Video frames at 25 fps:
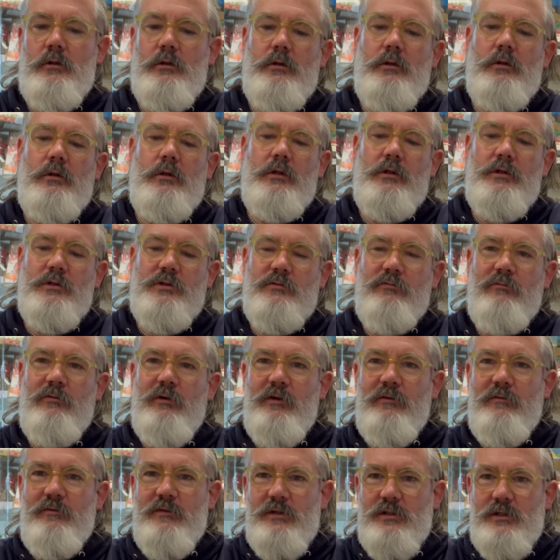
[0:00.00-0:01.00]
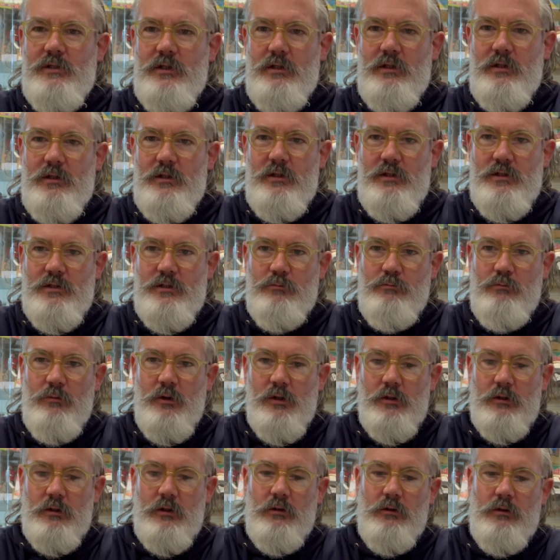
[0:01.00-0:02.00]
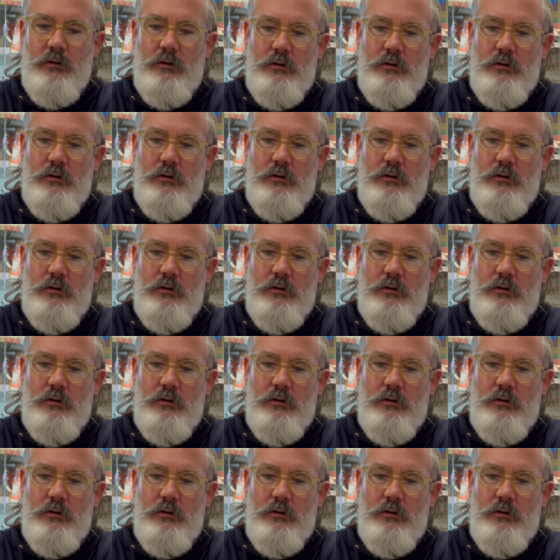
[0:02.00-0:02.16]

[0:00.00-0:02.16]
let's revisit this model